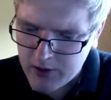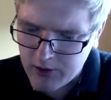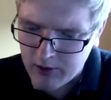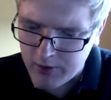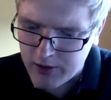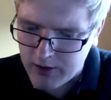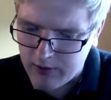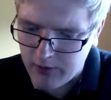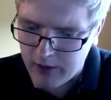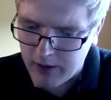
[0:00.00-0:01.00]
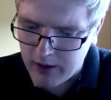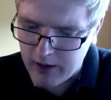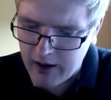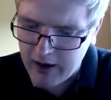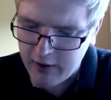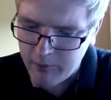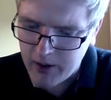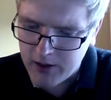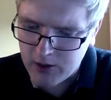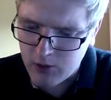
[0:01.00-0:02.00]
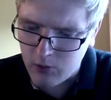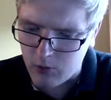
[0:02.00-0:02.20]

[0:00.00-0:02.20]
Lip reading: I believe, and then at 2:30,